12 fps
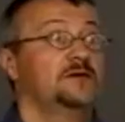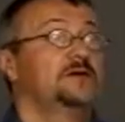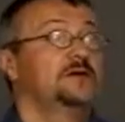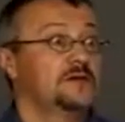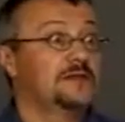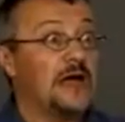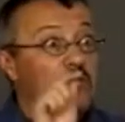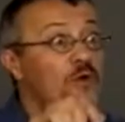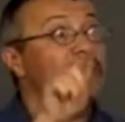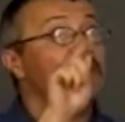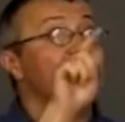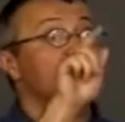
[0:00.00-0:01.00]
that
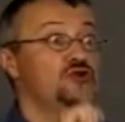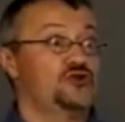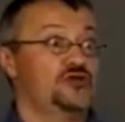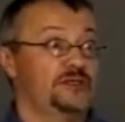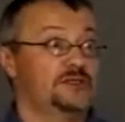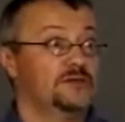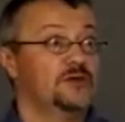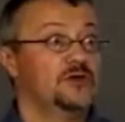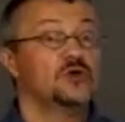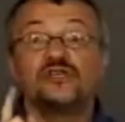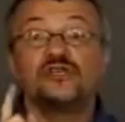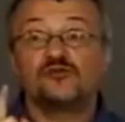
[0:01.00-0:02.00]
weed emerges.
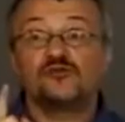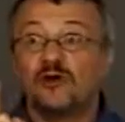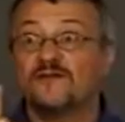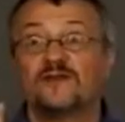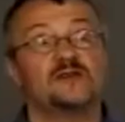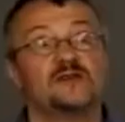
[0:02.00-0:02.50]
Which one of these